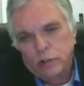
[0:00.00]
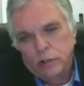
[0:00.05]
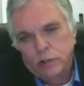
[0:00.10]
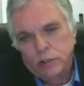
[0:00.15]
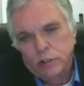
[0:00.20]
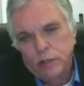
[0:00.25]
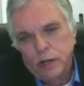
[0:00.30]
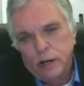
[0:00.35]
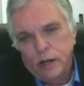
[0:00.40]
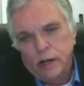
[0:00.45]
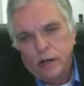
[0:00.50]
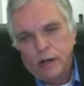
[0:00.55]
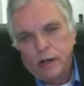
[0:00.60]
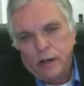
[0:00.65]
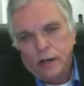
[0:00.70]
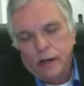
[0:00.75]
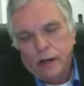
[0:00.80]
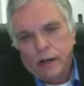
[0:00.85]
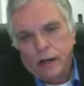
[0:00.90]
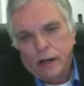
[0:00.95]
Yes
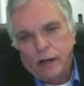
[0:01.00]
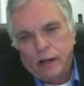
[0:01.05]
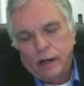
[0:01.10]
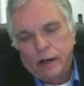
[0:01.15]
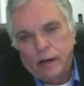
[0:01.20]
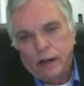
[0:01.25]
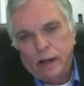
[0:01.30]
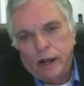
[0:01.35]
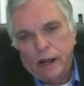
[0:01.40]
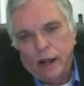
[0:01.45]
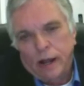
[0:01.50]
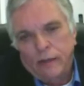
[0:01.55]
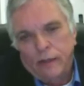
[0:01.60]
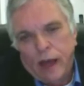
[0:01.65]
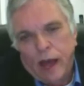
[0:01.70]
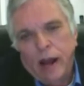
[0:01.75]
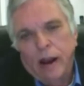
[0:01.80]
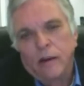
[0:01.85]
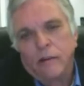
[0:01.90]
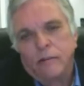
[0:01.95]
and and
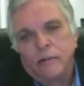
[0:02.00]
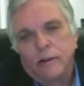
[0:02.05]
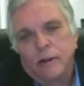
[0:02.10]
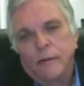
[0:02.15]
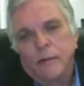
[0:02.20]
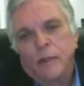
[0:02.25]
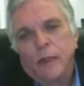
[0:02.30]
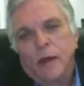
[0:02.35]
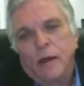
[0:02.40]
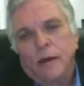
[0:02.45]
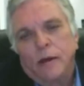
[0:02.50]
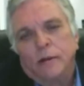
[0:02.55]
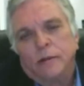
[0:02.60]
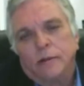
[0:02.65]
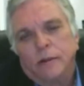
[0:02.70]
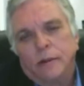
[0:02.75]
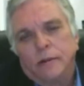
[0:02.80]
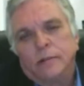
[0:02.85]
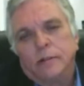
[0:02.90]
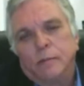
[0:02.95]
that is
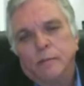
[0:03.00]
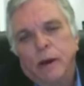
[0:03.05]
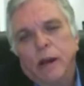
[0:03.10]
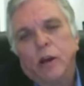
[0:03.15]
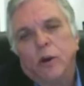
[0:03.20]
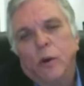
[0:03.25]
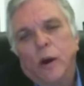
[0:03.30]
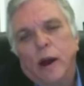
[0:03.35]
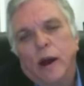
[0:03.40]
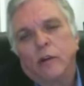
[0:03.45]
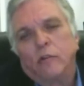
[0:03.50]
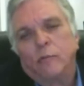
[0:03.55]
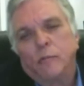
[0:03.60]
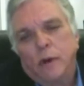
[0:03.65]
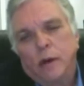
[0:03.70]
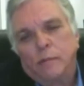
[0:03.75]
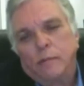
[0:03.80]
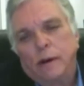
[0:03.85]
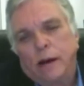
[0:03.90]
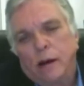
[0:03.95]
to me, you asked
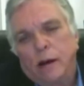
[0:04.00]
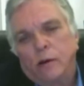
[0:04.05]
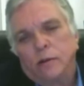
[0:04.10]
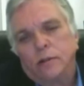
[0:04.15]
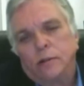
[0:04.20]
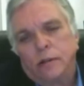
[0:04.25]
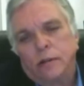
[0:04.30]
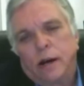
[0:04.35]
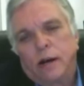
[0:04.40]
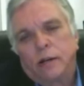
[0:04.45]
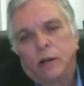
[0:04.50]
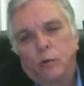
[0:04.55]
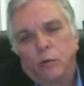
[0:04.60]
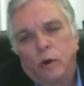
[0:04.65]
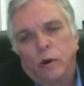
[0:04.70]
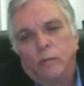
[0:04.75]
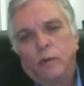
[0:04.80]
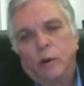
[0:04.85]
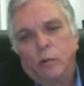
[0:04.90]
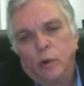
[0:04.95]
me about Dr.
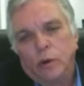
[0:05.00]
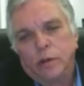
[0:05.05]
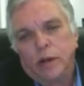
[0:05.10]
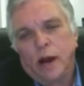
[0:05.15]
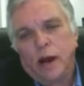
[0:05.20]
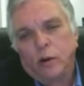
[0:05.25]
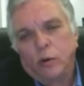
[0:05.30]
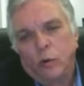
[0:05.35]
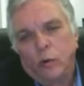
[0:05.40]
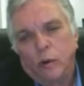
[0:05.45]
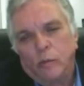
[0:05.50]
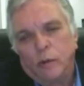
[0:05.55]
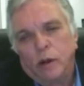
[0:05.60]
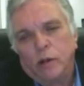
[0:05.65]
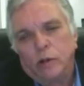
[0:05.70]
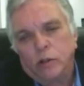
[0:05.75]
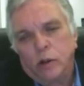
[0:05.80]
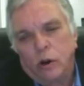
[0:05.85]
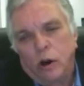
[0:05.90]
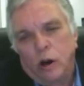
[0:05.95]
Rimland. What Dr.
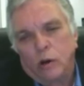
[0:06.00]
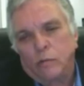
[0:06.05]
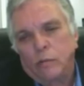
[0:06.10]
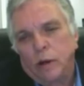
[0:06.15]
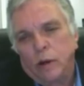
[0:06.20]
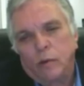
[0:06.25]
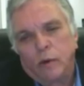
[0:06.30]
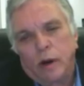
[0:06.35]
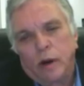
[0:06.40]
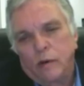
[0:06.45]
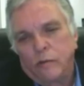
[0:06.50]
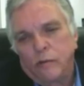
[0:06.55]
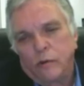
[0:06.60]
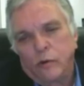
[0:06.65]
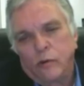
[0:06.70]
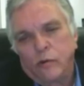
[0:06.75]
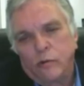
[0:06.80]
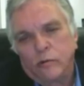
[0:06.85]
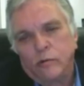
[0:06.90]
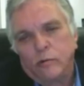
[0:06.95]
Rimland taught me when I
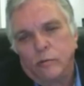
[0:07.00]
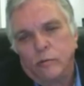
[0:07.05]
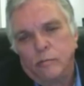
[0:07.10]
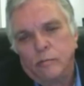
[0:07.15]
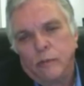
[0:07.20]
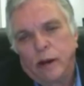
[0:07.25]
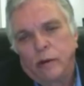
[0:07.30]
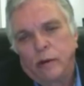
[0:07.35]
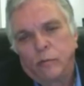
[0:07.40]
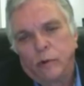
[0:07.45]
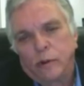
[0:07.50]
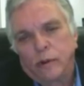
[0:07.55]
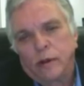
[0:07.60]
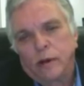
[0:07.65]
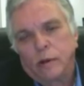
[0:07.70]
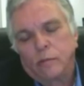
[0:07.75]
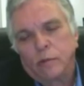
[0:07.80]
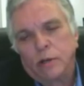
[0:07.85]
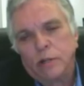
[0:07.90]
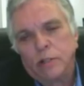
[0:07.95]
first met with
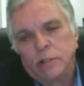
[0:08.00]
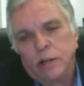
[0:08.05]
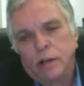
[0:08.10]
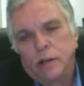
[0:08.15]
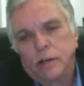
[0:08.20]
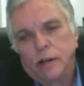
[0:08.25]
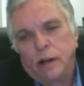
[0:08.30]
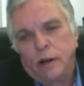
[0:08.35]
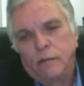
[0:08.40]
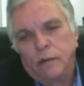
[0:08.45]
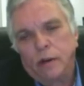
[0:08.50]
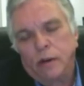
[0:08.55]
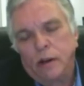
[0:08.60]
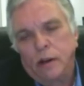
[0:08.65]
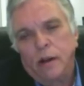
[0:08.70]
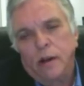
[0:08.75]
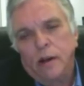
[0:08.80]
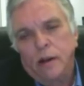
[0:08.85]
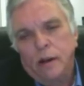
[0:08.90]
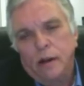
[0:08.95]
him, he said, David,